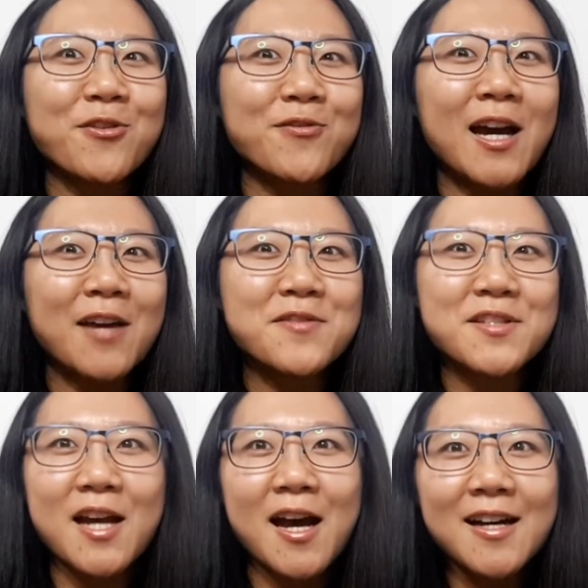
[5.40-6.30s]
5
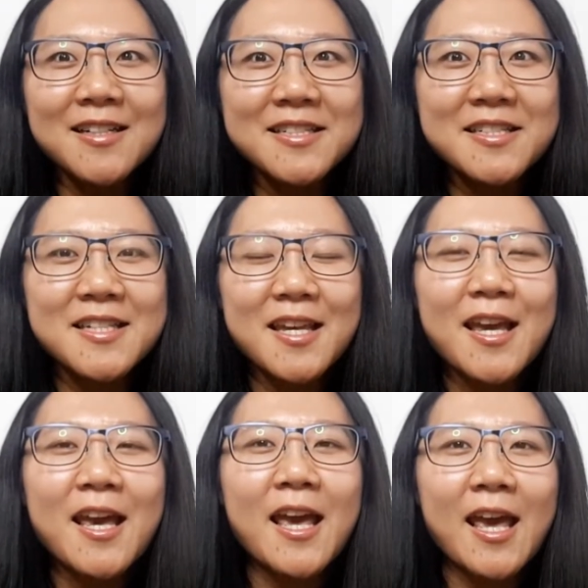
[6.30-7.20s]
stars.
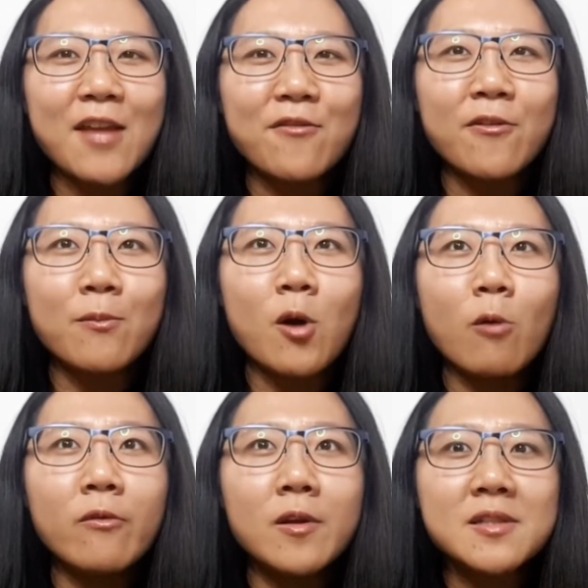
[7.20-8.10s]
And for more
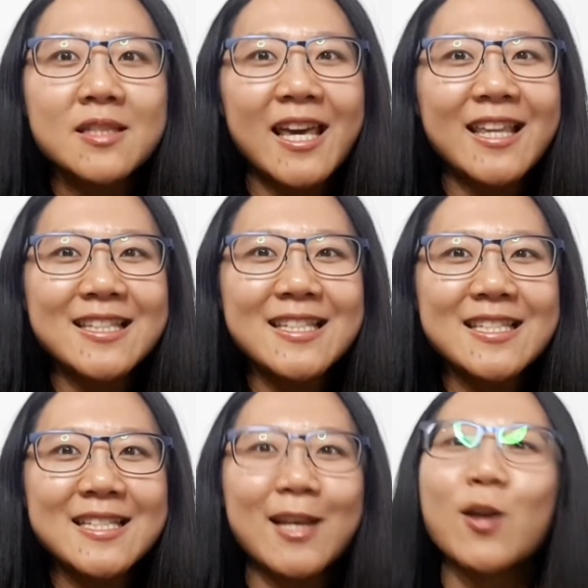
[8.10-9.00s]
reviews like this,
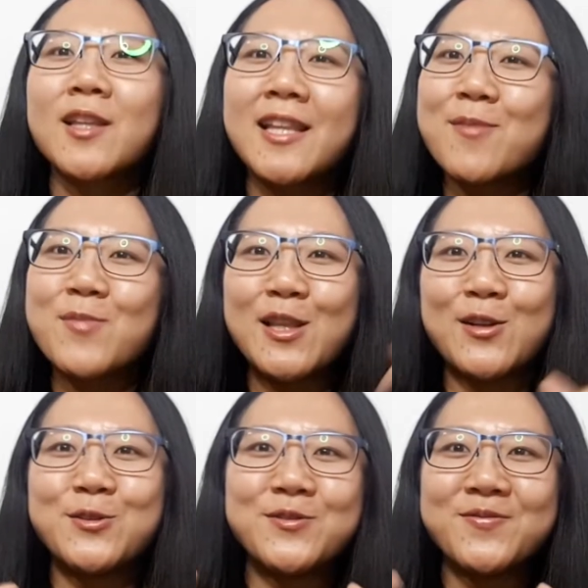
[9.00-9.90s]
click on the link below.